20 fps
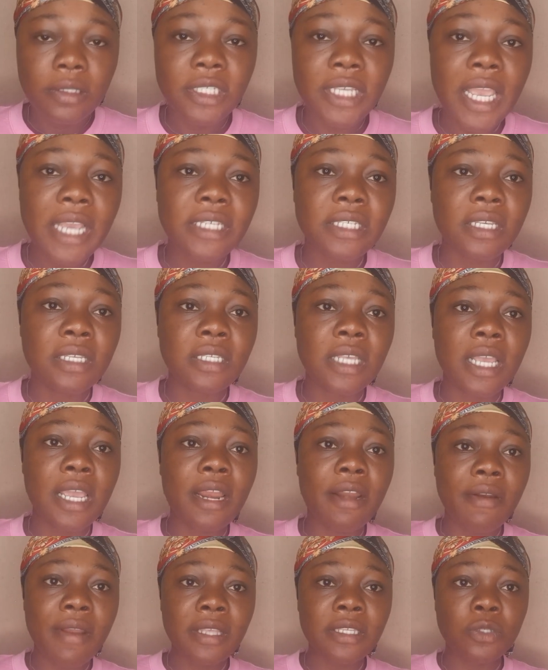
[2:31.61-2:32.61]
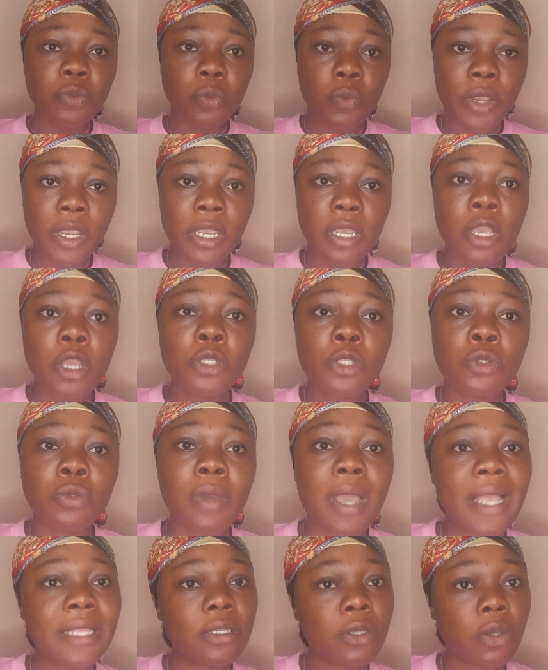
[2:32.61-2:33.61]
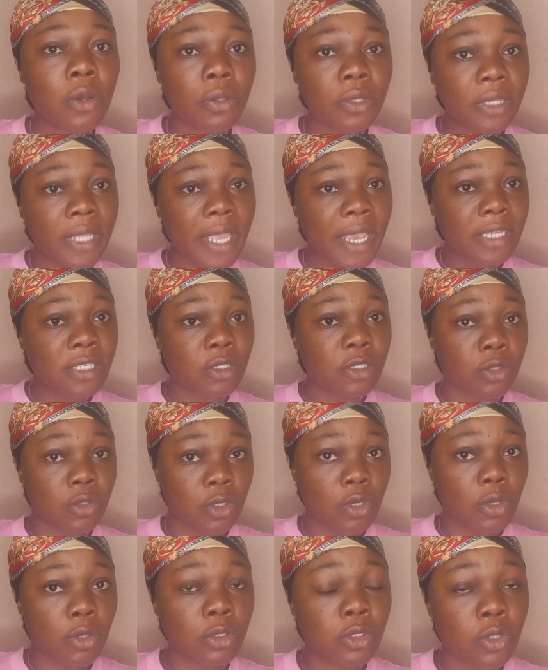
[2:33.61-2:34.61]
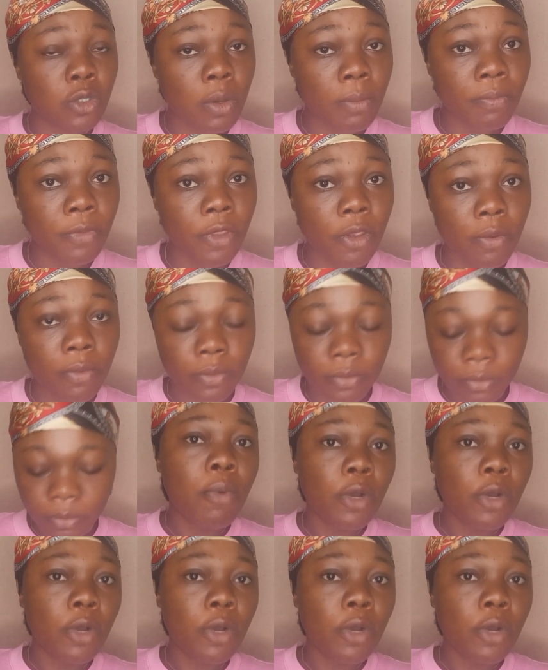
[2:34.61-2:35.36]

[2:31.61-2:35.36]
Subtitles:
Text is a great way to add context to your thumbnail,